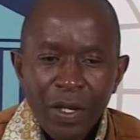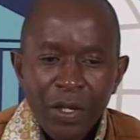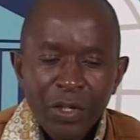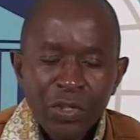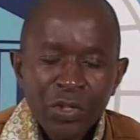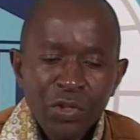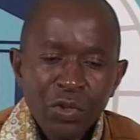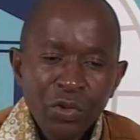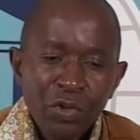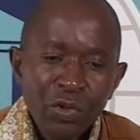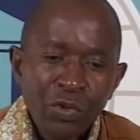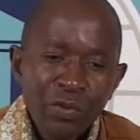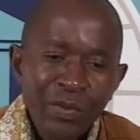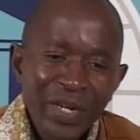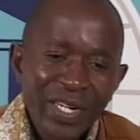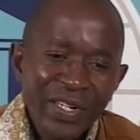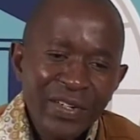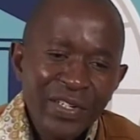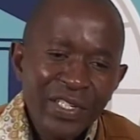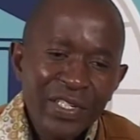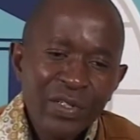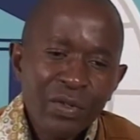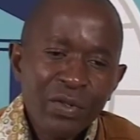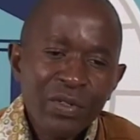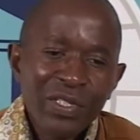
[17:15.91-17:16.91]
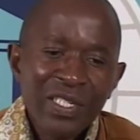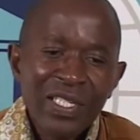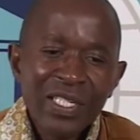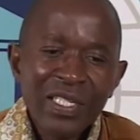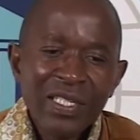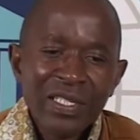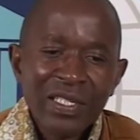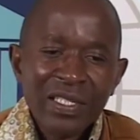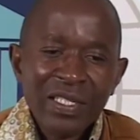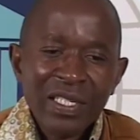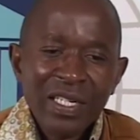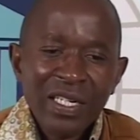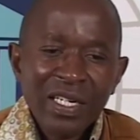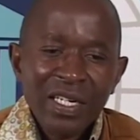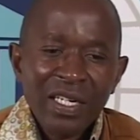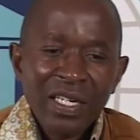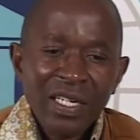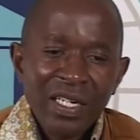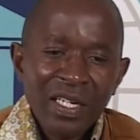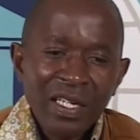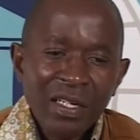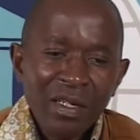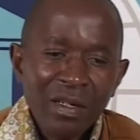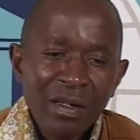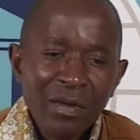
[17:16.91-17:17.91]
So human resources
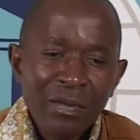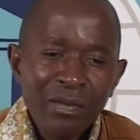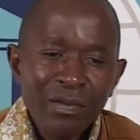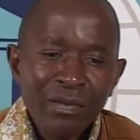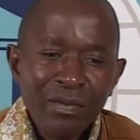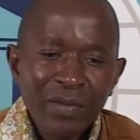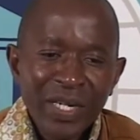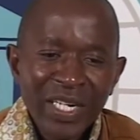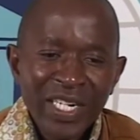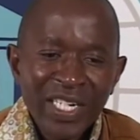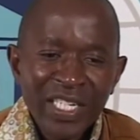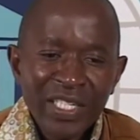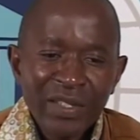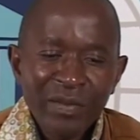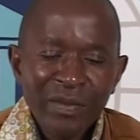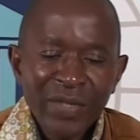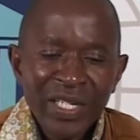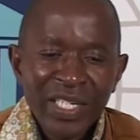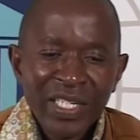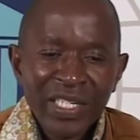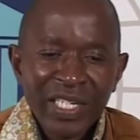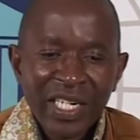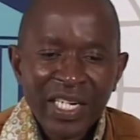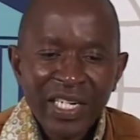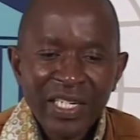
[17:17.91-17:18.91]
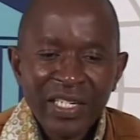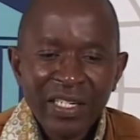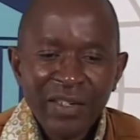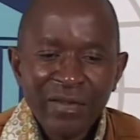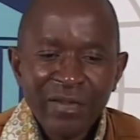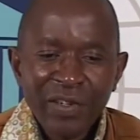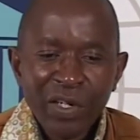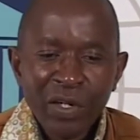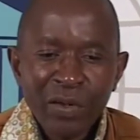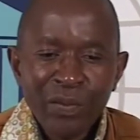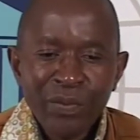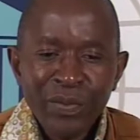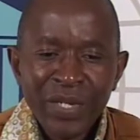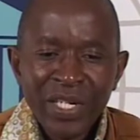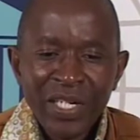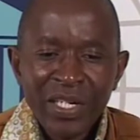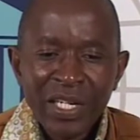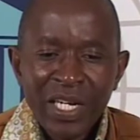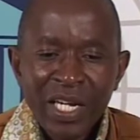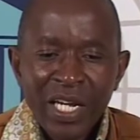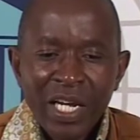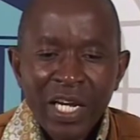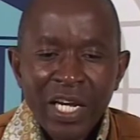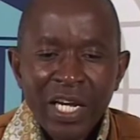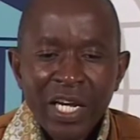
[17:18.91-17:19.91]
management and development
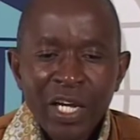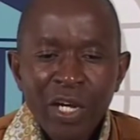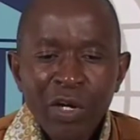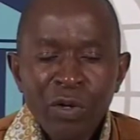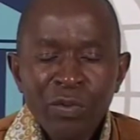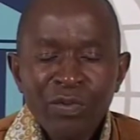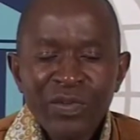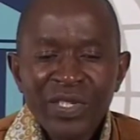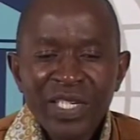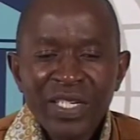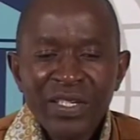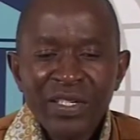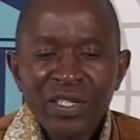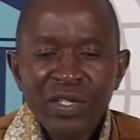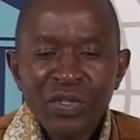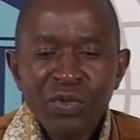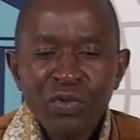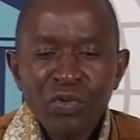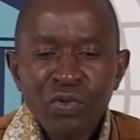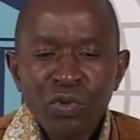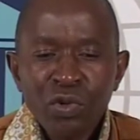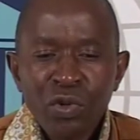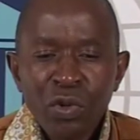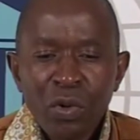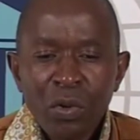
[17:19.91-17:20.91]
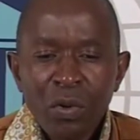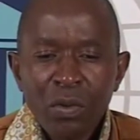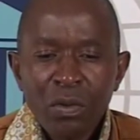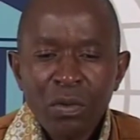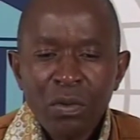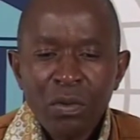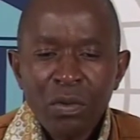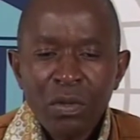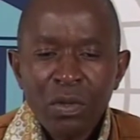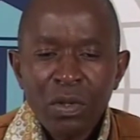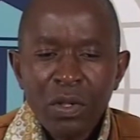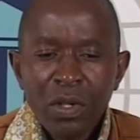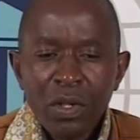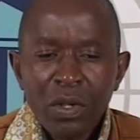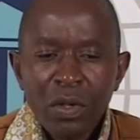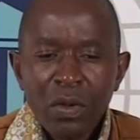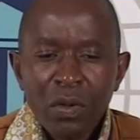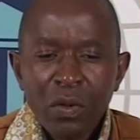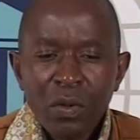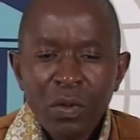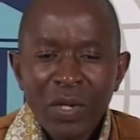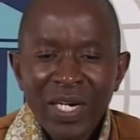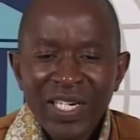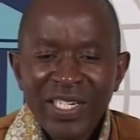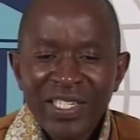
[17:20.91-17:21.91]
helps us to know
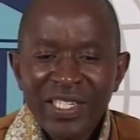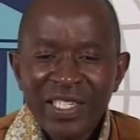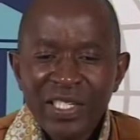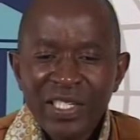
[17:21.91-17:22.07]
what